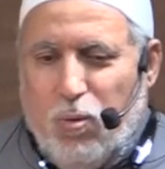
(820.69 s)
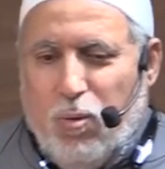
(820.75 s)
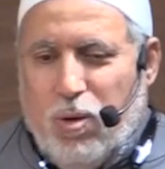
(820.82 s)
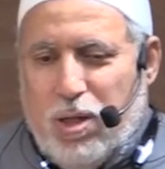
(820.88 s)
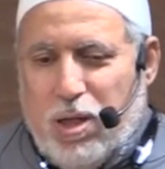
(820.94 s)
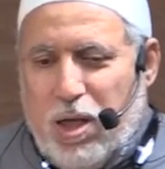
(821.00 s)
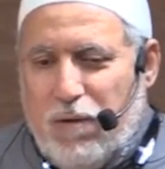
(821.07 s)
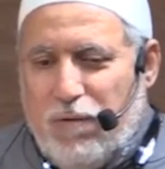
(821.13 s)

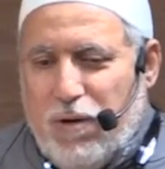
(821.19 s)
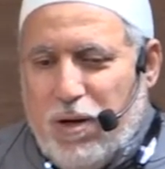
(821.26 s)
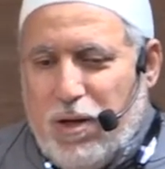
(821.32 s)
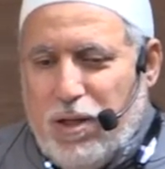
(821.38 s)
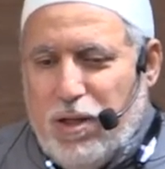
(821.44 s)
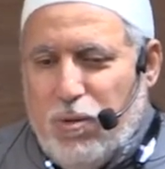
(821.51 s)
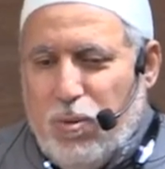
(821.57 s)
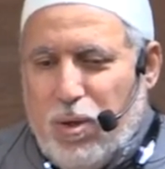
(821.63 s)

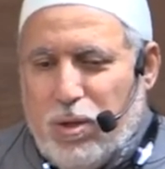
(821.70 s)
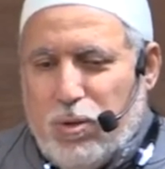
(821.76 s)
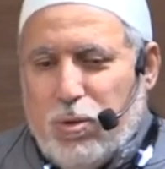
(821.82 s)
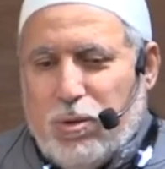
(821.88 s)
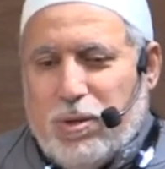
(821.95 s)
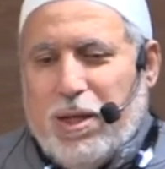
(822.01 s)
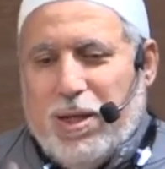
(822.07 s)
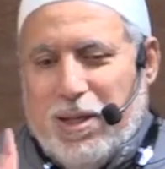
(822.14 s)
whatever you
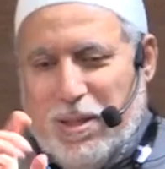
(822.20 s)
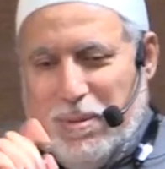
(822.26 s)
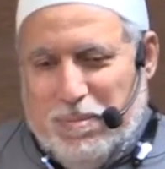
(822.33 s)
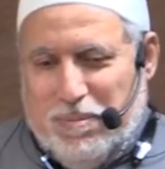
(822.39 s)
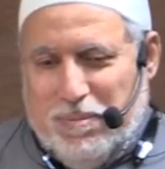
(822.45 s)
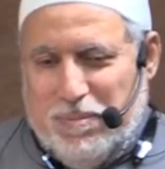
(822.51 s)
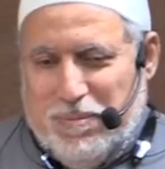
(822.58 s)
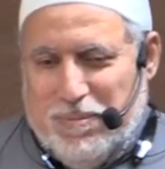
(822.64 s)
want to tell
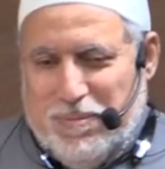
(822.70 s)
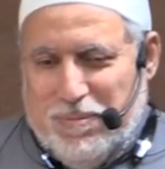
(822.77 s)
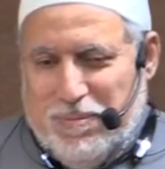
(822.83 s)
them.